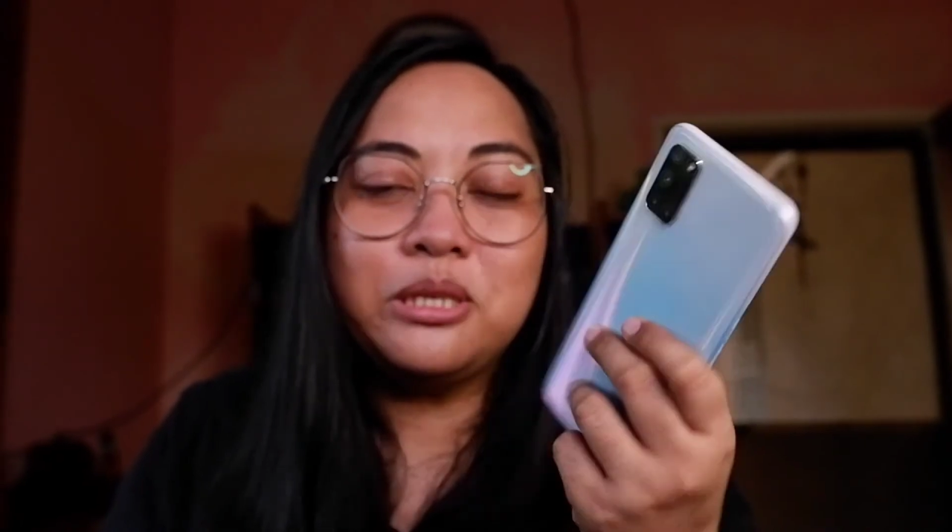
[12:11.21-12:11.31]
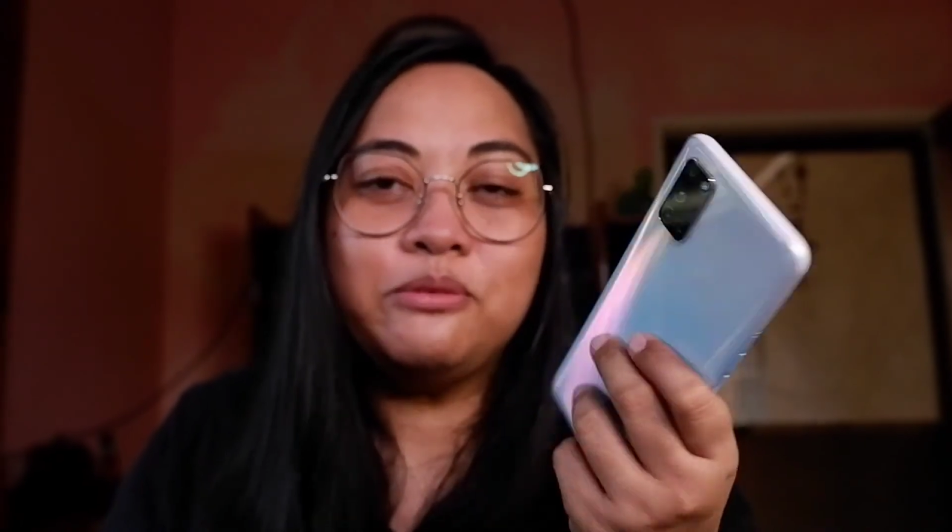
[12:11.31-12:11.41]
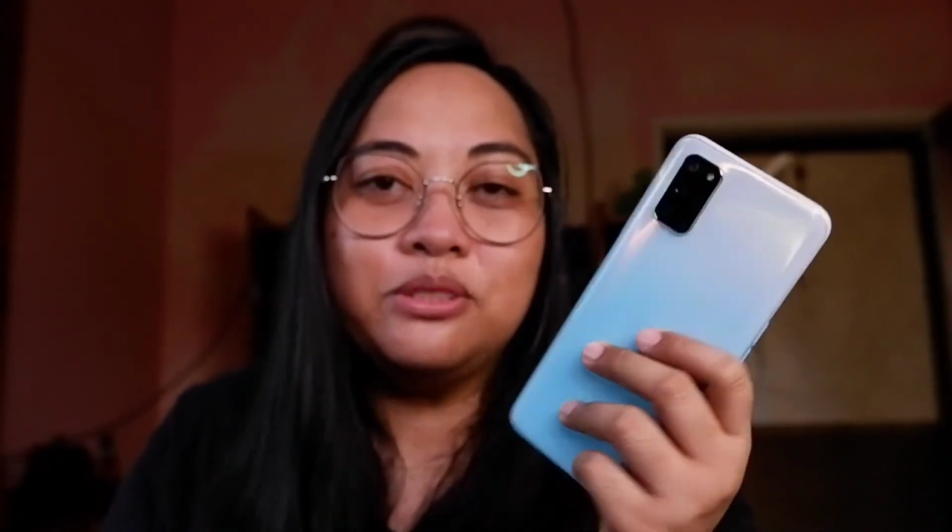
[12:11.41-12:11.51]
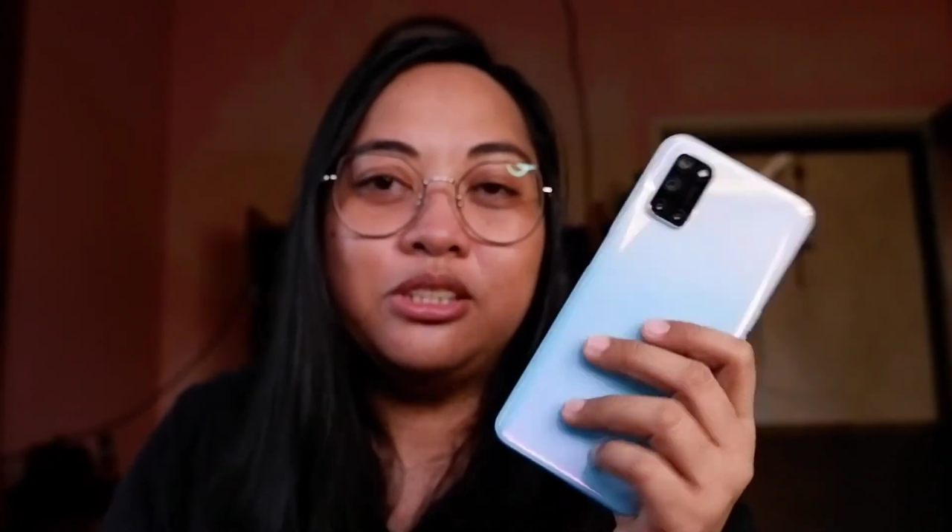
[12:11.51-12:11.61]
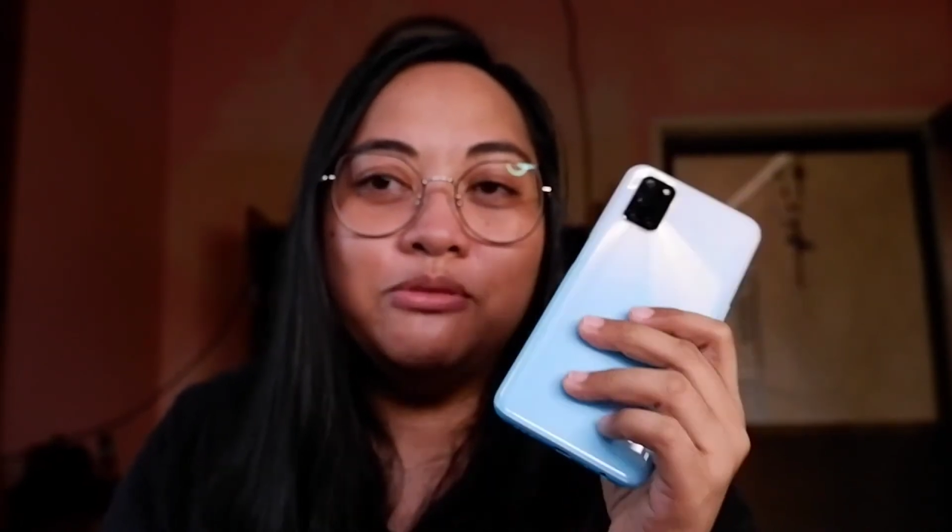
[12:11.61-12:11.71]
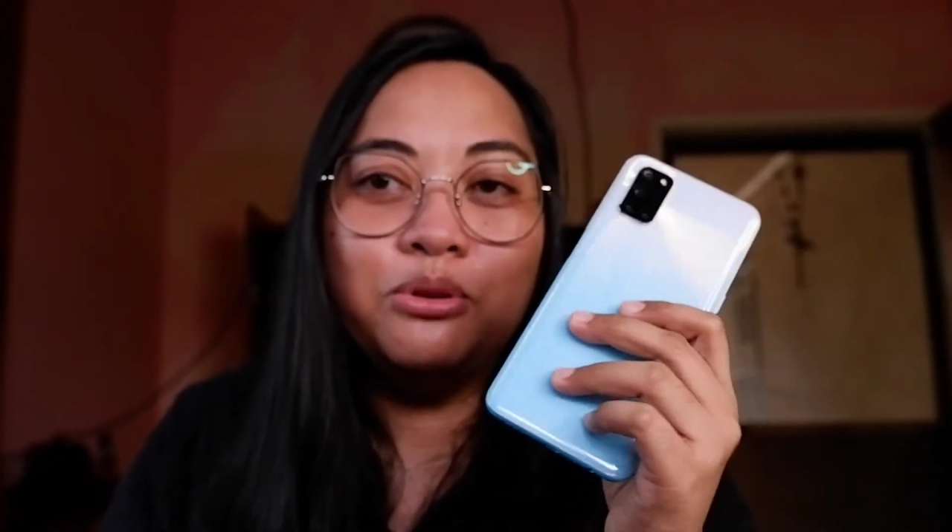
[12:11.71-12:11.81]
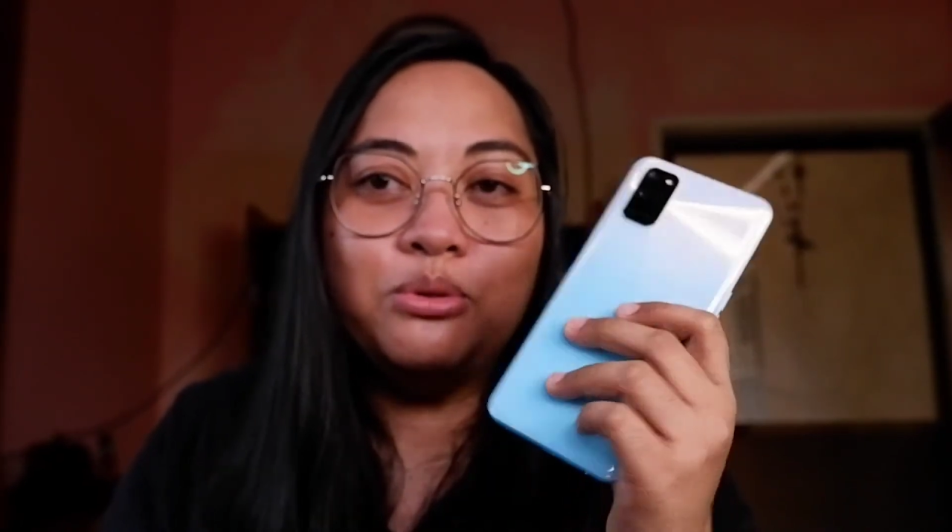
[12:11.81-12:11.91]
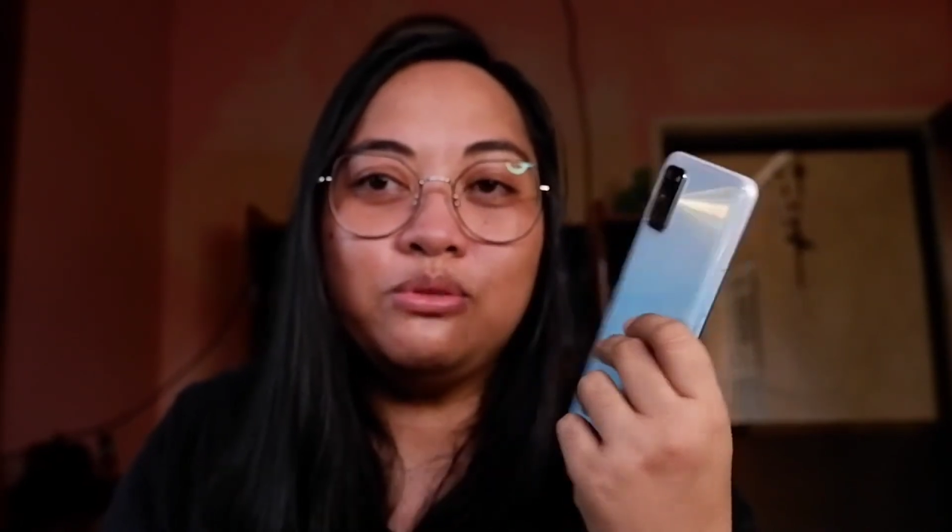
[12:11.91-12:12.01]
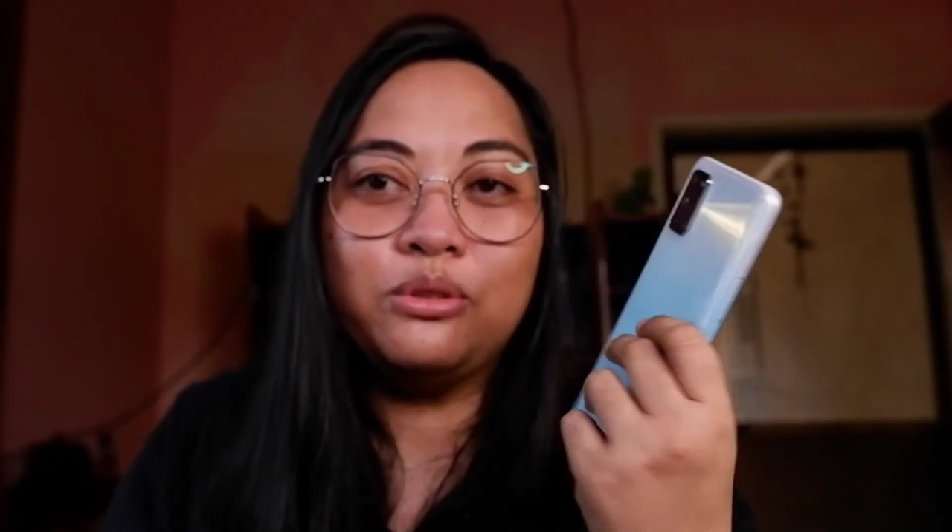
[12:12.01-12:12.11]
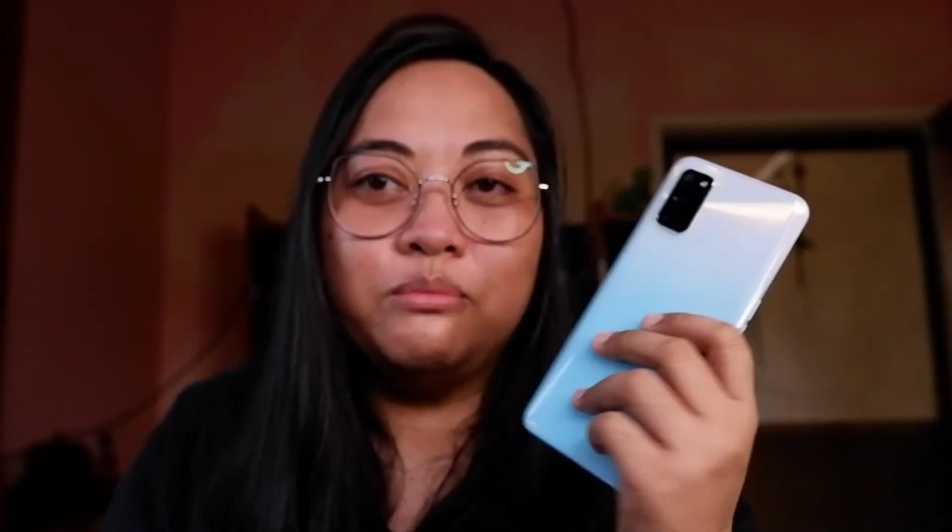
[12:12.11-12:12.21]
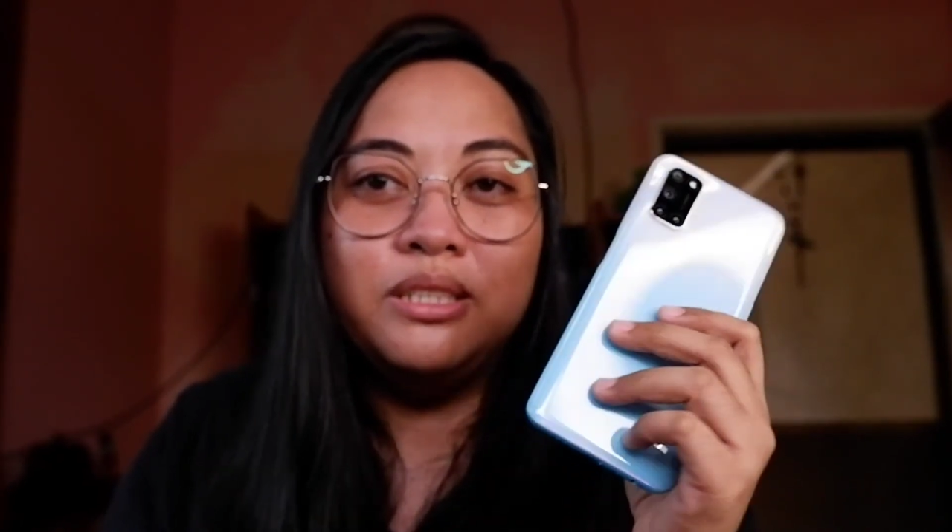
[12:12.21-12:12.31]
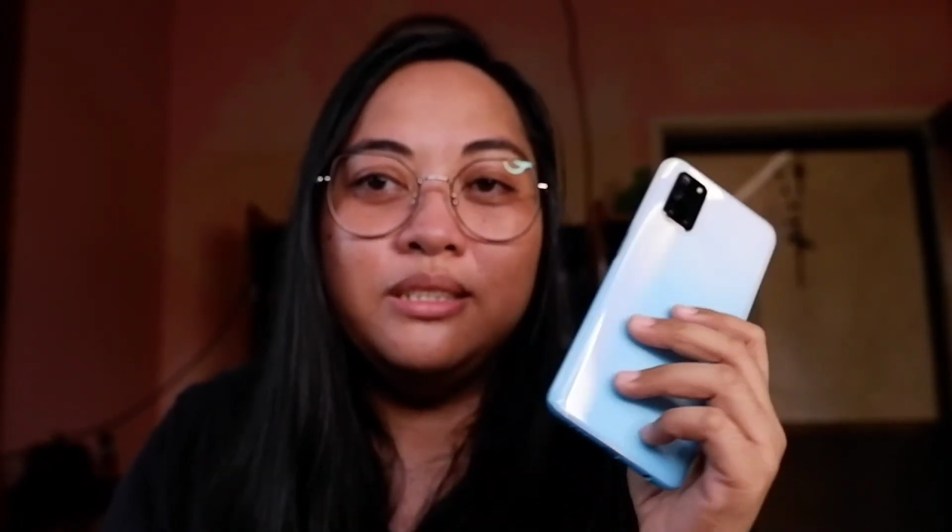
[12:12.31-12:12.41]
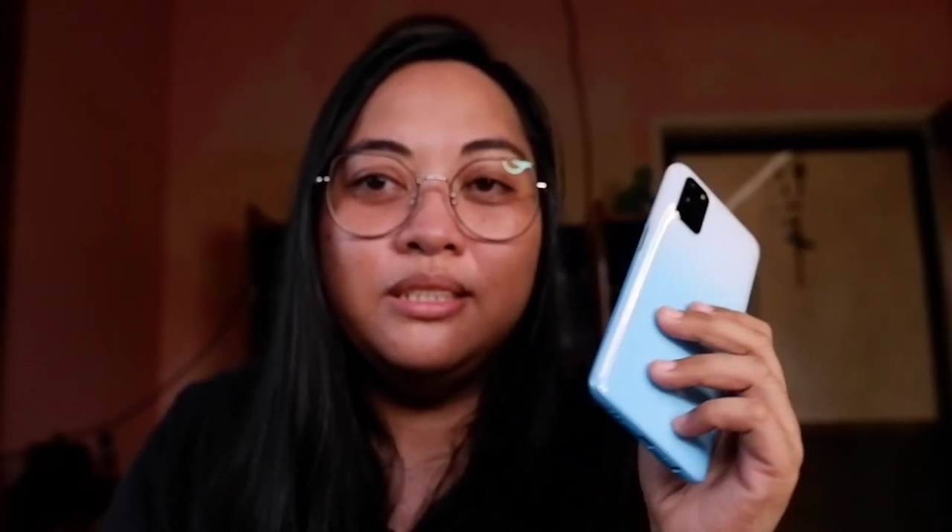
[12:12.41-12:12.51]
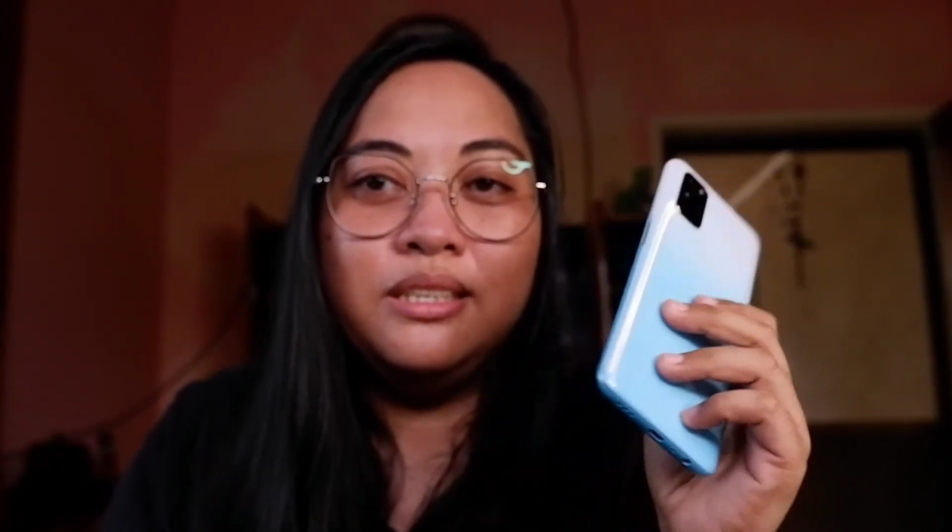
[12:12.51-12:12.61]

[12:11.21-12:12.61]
definitely a phone for me.